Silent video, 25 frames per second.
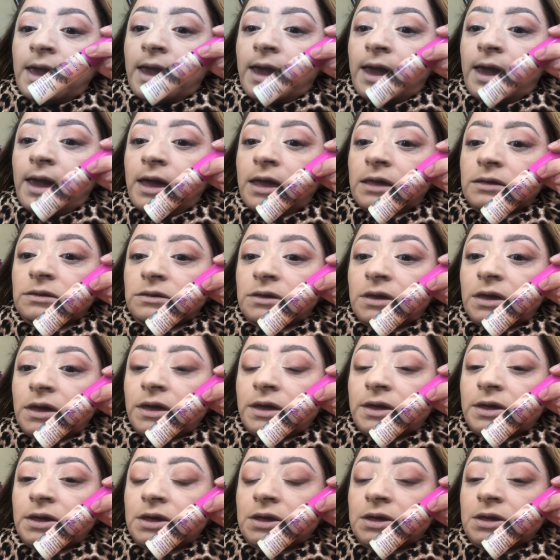and
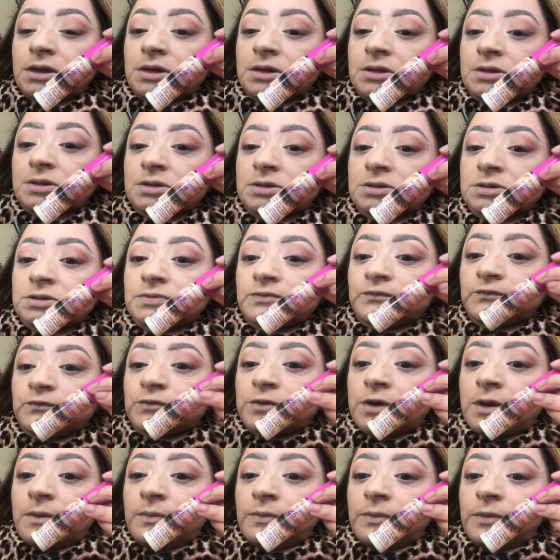it is
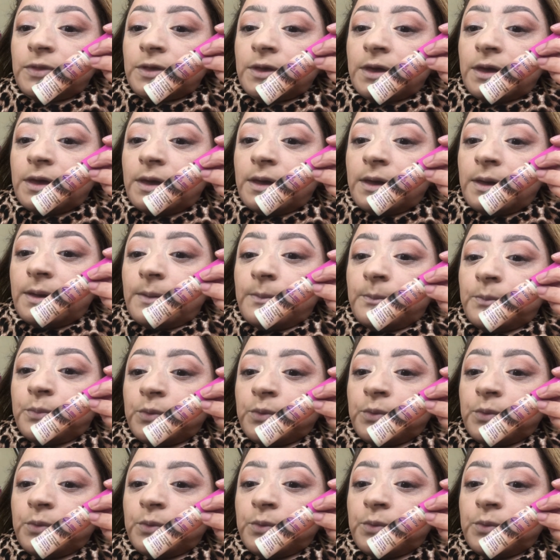from the